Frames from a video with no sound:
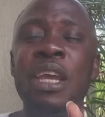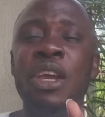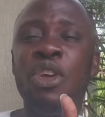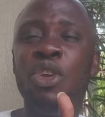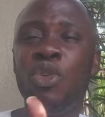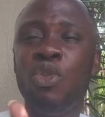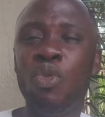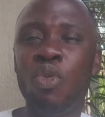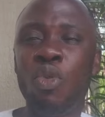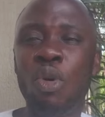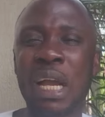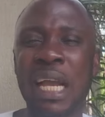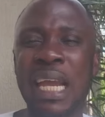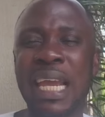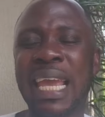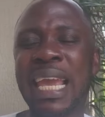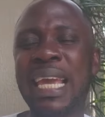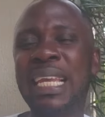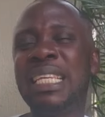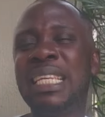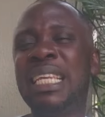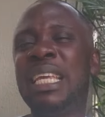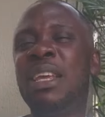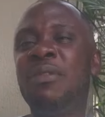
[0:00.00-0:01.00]
you
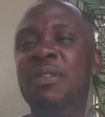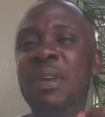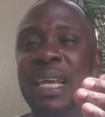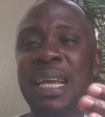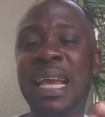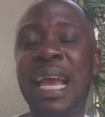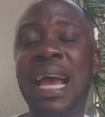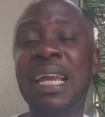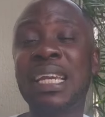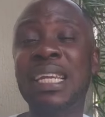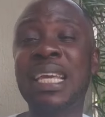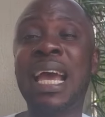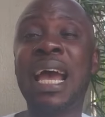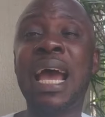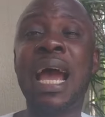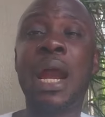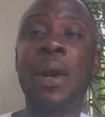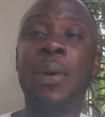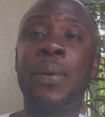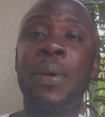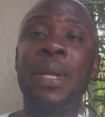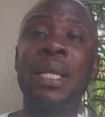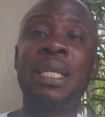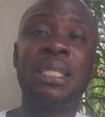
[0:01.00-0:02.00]
get even cardiac
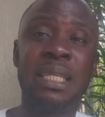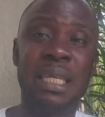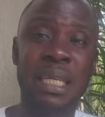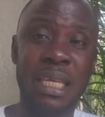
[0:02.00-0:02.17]
arrest